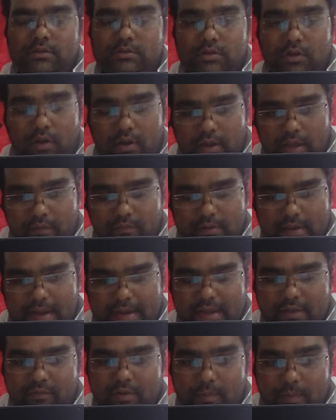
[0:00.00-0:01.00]
So
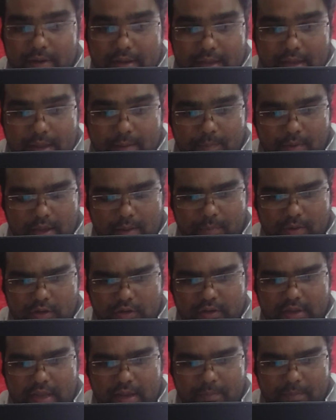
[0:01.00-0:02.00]
can everybody able
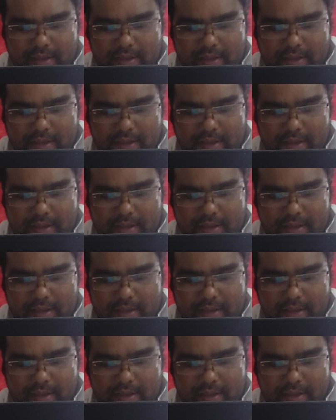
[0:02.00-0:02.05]
to hear